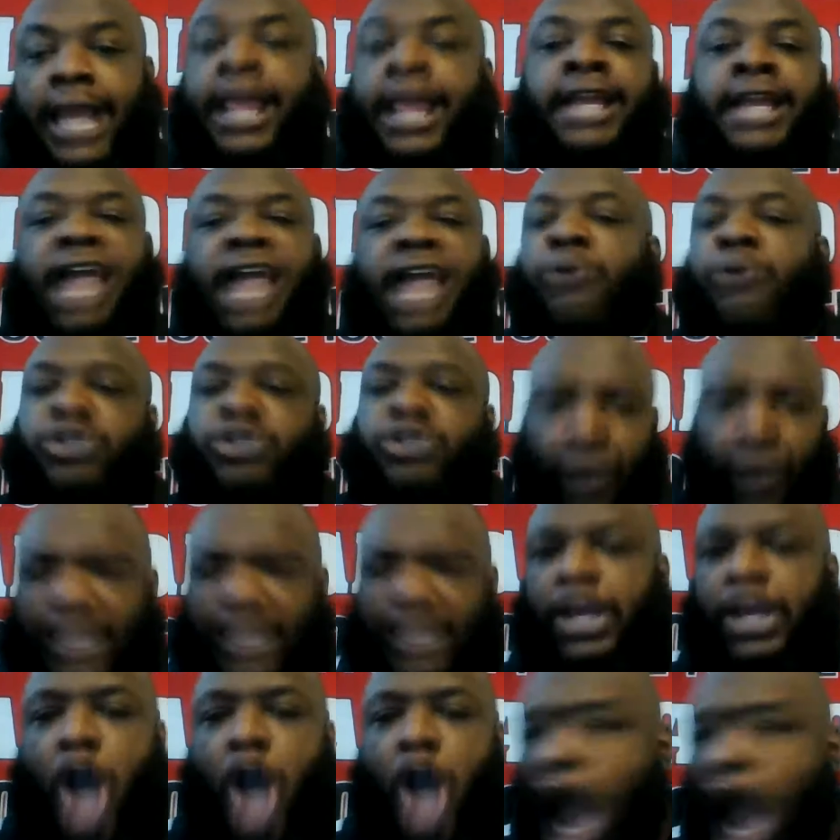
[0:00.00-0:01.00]
that was really
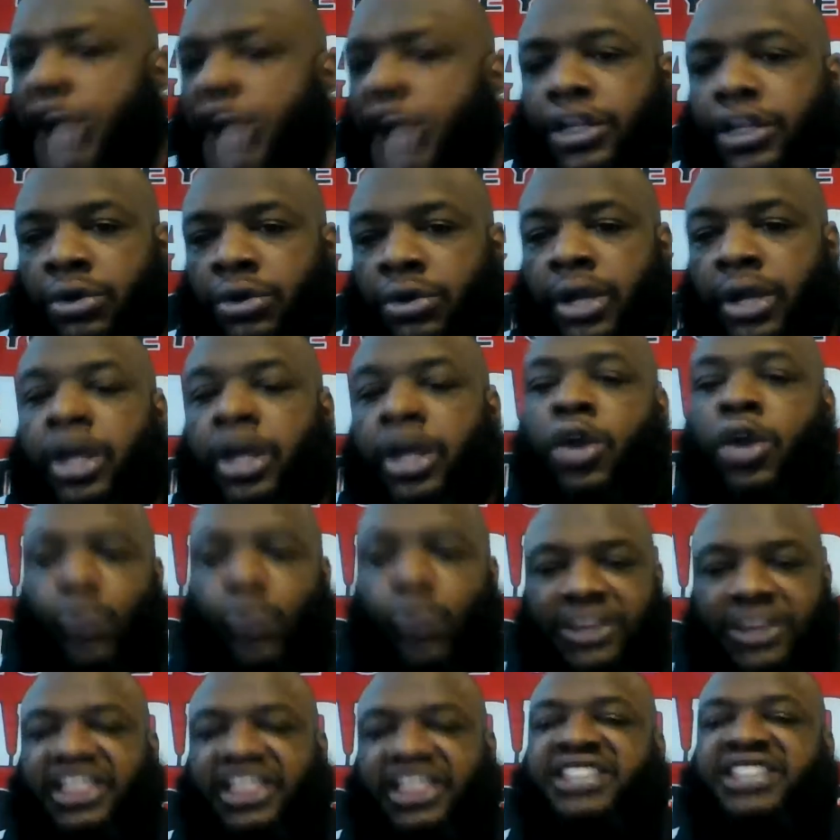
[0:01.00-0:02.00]
arguing with
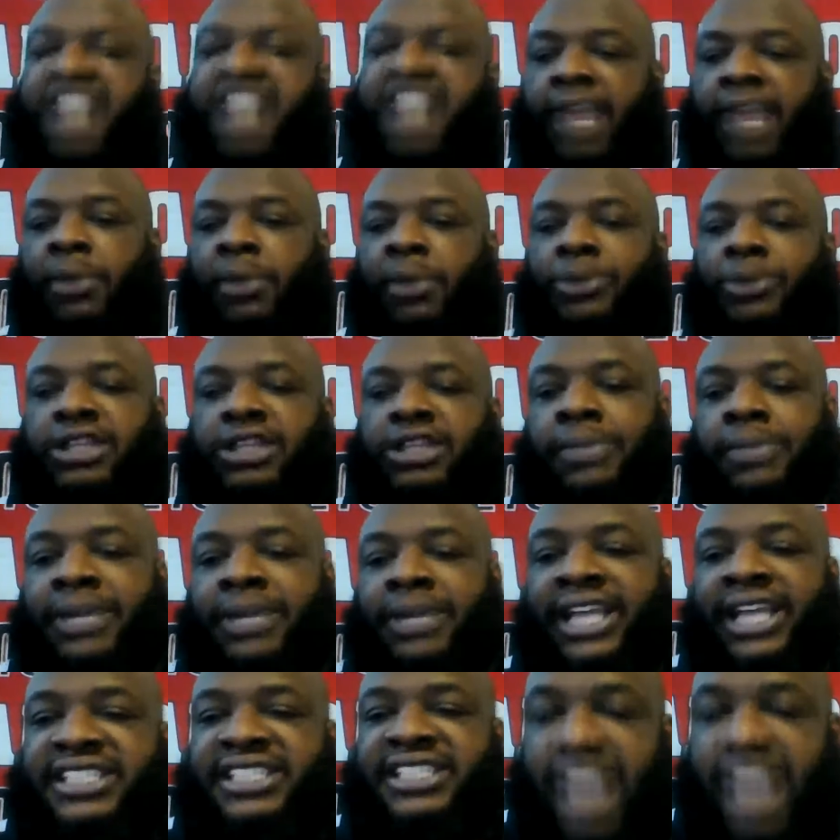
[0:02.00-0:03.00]
the team and with them
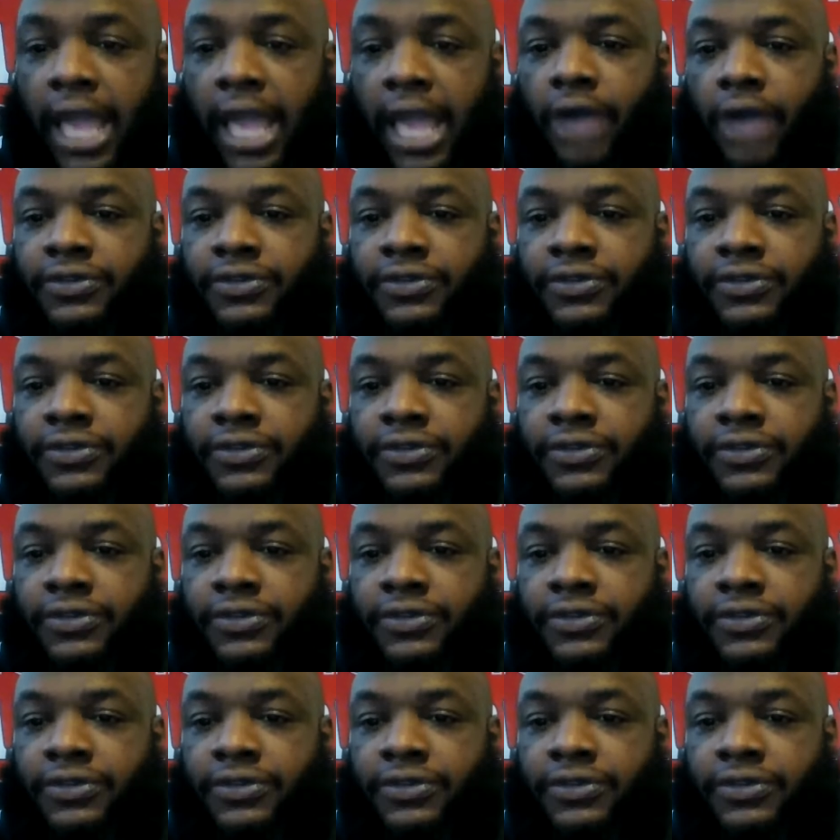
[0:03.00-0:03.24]
themselves?